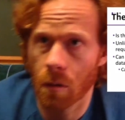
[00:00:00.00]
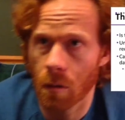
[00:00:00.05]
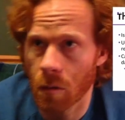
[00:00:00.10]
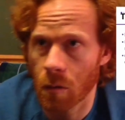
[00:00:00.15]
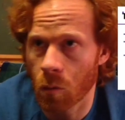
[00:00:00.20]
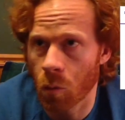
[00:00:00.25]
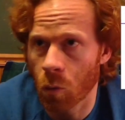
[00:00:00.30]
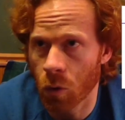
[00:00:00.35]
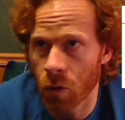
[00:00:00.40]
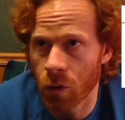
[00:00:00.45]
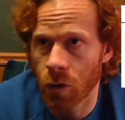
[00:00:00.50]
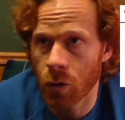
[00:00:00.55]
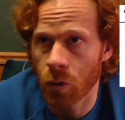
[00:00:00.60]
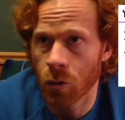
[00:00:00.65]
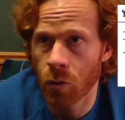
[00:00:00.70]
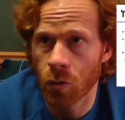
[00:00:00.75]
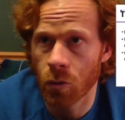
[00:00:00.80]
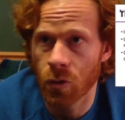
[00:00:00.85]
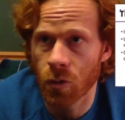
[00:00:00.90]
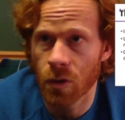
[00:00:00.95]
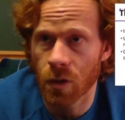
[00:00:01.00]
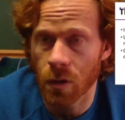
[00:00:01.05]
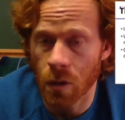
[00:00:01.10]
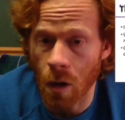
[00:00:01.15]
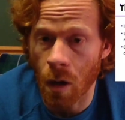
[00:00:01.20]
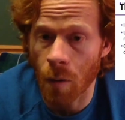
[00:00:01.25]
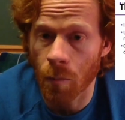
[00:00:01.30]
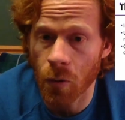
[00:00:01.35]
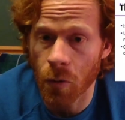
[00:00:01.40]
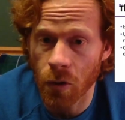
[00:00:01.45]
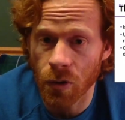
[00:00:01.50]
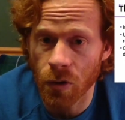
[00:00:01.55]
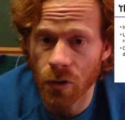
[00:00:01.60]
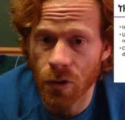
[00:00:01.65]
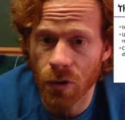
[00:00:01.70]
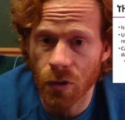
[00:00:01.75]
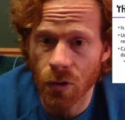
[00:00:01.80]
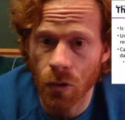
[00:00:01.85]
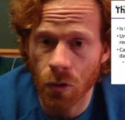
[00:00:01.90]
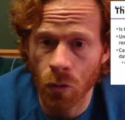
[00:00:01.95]
we'll use numbers
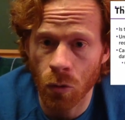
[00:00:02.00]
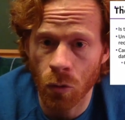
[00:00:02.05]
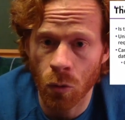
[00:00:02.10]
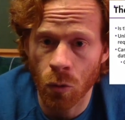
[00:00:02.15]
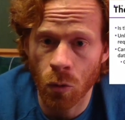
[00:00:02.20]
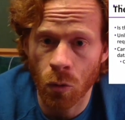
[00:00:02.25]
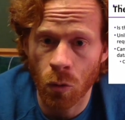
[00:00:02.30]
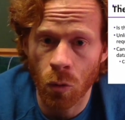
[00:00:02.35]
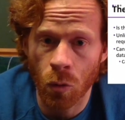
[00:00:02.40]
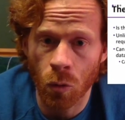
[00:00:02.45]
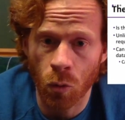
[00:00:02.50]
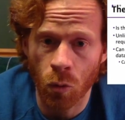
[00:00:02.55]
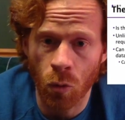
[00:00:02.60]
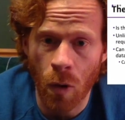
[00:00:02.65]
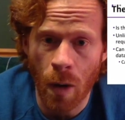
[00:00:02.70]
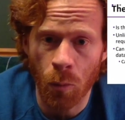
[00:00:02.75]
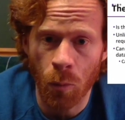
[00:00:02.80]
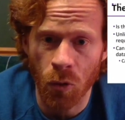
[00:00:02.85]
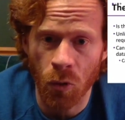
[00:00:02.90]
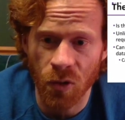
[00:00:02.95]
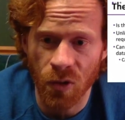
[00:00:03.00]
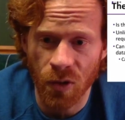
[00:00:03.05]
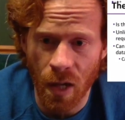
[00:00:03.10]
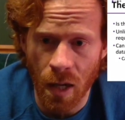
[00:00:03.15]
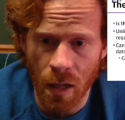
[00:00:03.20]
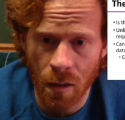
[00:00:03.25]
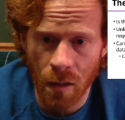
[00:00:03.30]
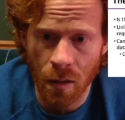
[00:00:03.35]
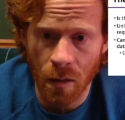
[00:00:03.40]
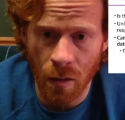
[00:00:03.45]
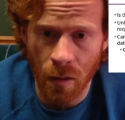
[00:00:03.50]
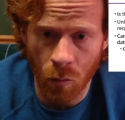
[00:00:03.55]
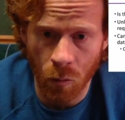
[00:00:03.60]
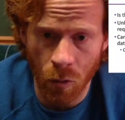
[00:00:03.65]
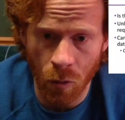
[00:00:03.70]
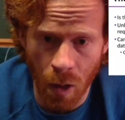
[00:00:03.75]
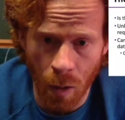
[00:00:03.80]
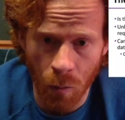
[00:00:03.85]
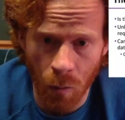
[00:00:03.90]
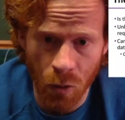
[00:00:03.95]
to represent,
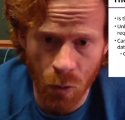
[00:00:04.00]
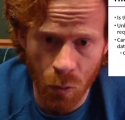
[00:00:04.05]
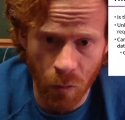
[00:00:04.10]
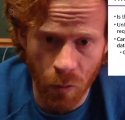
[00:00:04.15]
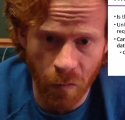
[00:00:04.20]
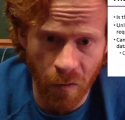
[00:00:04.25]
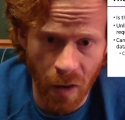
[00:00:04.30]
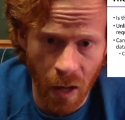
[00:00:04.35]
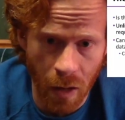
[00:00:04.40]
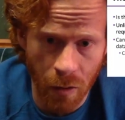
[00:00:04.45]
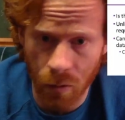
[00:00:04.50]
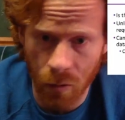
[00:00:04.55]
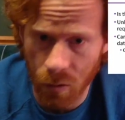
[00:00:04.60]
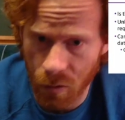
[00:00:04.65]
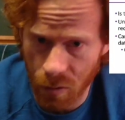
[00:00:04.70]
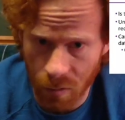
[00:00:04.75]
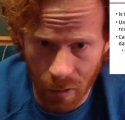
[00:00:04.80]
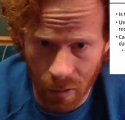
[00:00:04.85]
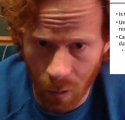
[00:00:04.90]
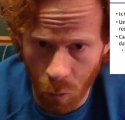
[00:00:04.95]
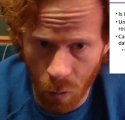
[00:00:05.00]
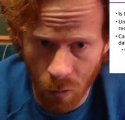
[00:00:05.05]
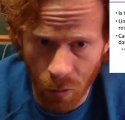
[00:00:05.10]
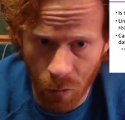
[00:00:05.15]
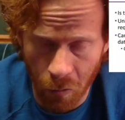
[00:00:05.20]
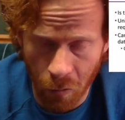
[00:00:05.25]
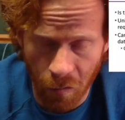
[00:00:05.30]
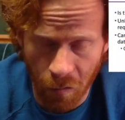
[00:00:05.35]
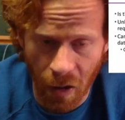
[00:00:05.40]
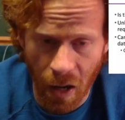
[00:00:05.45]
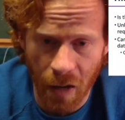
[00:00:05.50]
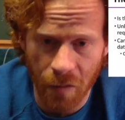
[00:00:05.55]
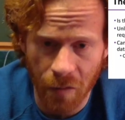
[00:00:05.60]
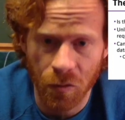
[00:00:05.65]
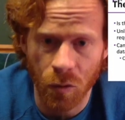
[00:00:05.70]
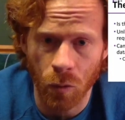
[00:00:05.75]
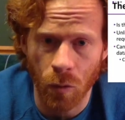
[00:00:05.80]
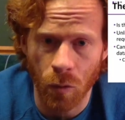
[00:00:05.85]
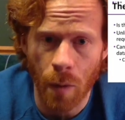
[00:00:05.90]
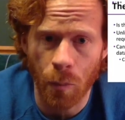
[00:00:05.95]
numbers with values like 1 through 5 to
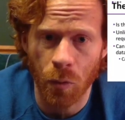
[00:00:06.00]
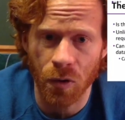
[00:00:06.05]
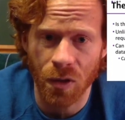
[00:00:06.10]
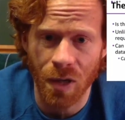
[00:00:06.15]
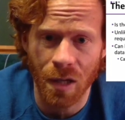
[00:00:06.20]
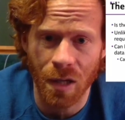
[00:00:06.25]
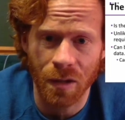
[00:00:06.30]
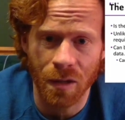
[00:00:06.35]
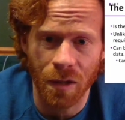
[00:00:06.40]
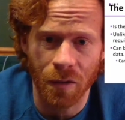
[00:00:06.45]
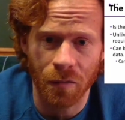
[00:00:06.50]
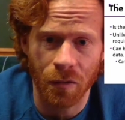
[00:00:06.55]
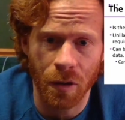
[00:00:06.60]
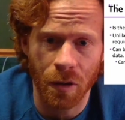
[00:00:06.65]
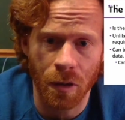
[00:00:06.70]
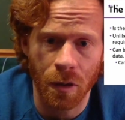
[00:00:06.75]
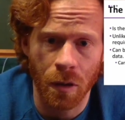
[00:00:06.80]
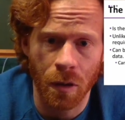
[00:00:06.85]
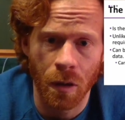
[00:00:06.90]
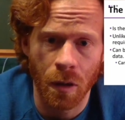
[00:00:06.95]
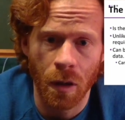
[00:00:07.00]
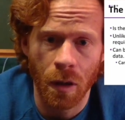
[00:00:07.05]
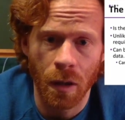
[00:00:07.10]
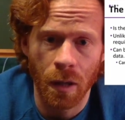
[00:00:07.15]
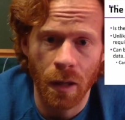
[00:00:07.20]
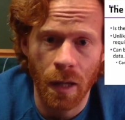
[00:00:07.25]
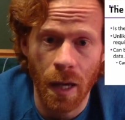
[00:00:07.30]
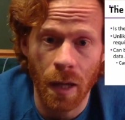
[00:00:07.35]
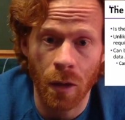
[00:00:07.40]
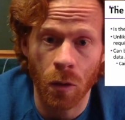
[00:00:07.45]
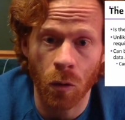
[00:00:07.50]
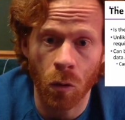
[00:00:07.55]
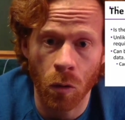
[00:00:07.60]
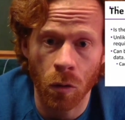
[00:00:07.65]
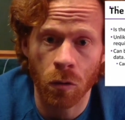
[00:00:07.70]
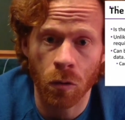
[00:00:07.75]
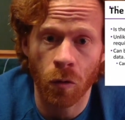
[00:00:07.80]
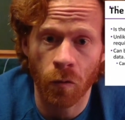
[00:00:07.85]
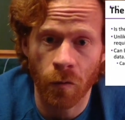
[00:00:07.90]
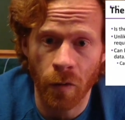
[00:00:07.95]
represent different
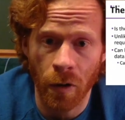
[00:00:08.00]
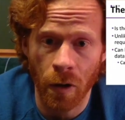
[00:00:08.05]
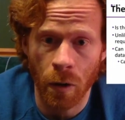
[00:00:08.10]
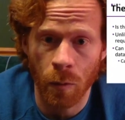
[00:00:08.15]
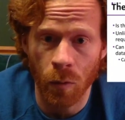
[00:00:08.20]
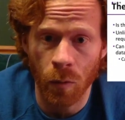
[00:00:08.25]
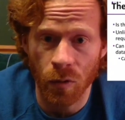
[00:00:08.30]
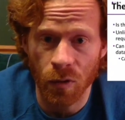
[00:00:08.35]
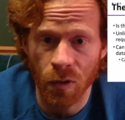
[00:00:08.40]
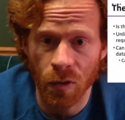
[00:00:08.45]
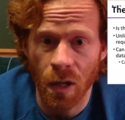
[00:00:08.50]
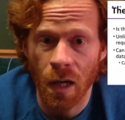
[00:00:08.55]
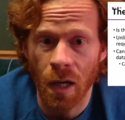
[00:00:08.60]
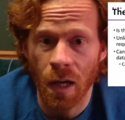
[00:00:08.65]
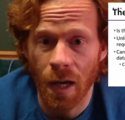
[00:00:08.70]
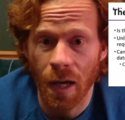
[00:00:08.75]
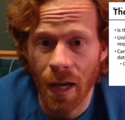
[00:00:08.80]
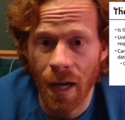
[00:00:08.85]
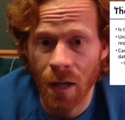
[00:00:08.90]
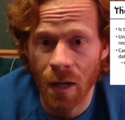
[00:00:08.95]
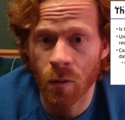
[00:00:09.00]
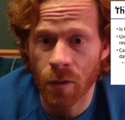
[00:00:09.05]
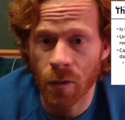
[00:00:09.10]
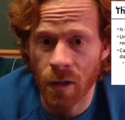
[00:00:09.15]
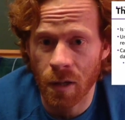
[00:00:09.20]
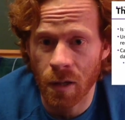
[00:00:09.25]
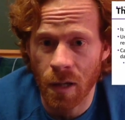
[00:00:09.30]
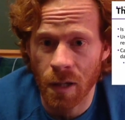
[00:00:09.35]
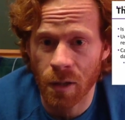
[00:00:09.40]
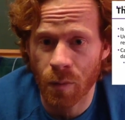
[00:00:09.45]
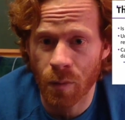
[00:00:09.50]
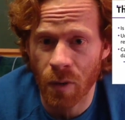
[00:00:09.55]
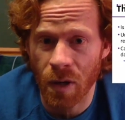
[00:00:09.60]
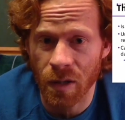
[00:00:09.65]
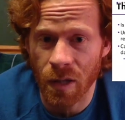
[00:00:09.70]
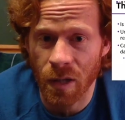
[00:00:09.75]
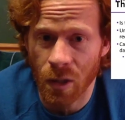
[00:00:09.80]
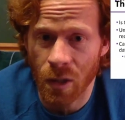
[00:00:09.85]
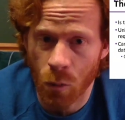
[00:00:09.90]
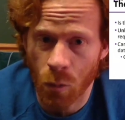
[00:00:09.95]
categorical variables. And within
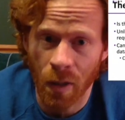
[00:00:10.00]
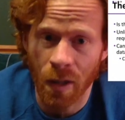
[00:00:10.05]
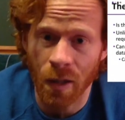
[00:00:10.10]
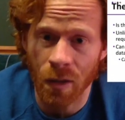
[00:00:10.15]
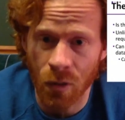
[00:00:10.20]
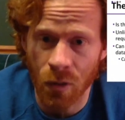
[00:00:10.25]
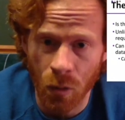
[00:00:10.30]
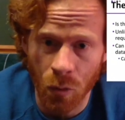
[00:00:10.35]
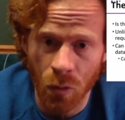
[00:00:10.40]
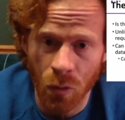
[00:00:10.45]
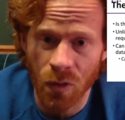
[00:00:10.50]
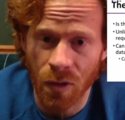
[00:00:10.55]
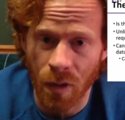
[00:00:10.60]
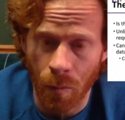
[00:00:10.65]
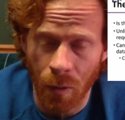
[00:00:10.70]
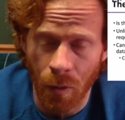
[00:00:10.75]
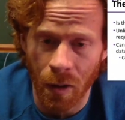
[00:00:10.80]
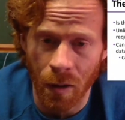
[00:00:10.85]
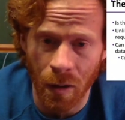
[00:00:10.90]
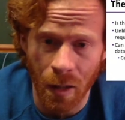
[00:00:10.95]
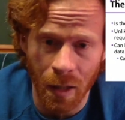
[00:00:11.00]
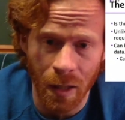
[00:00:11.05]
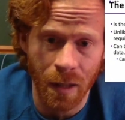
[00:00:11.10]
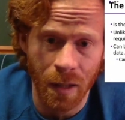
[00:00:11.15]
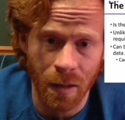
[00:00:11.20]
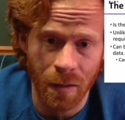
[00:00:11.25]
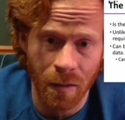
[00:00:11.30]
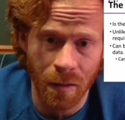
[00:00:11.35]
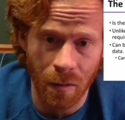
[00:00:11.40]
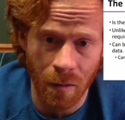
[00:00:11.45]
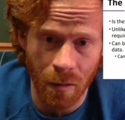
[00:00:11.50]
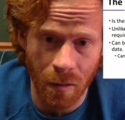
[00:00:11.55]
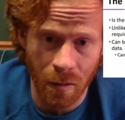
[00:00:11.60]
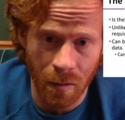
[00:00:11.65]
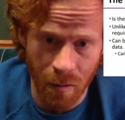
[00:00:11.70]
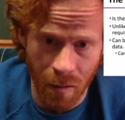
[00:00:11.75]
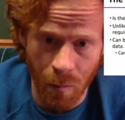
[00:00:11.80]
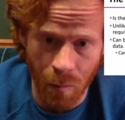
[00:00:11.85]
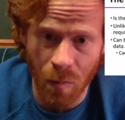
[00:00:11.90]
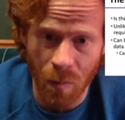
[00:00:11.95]
SPSS, we can do something like get the
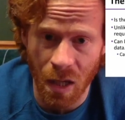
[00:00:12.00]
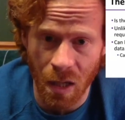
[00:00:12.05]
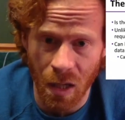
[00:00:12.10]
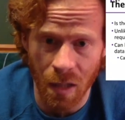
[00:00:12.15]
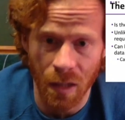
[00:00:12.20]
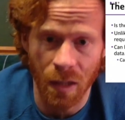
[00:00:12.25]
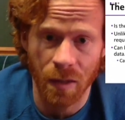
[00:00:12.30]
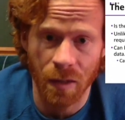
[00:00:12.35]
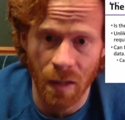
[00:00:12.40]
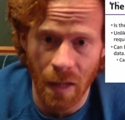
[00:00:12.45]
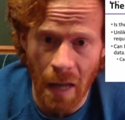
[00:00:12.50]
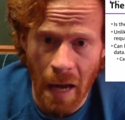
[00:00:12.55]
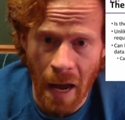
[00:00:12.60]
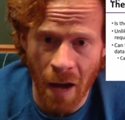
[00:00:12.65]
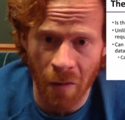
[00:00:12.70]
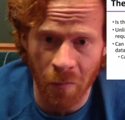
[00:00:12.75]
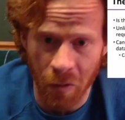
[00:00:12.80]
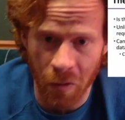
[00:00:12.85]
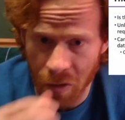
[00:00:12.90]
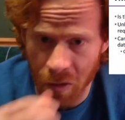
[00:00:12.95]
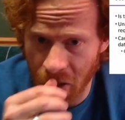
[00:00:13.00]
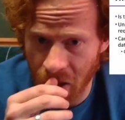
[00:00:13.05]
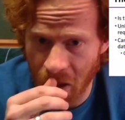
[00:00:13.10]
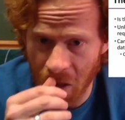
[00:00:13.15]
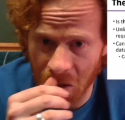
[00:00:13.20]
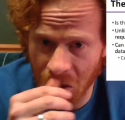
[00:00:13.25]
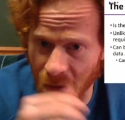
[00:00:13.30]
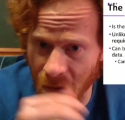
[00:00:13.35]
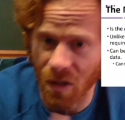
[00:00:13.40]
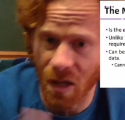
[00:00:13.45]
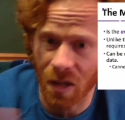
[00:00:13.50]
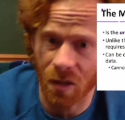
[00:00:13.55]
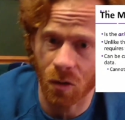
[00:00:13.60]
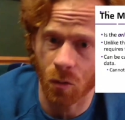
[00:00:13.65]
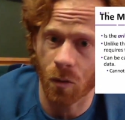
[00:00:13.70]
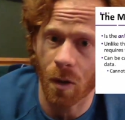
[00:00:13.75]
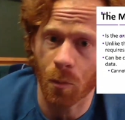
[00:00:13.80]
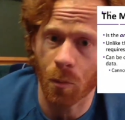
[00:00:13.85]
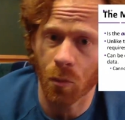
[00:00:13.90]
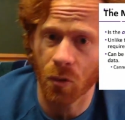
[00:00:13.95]
mean, get the average, and then use that to
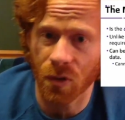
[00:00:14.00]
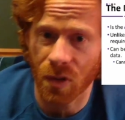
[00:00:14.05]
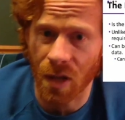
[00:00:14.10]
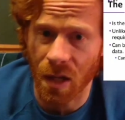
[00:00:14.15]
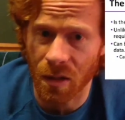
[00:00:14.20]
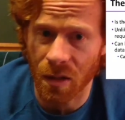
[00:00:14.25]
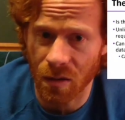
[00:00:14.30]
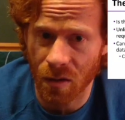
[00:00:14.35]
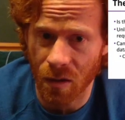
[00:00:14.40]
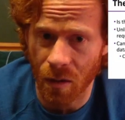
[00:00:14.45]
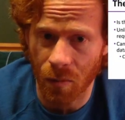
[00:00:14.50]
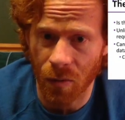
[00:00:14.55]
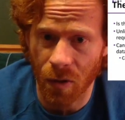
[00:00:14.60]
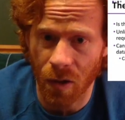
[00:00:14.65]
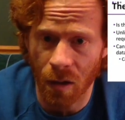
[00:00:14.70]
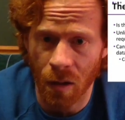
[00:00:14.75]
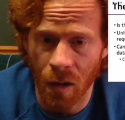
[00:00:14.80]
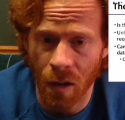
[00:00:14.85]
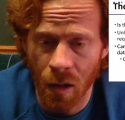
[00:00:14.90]
represent something,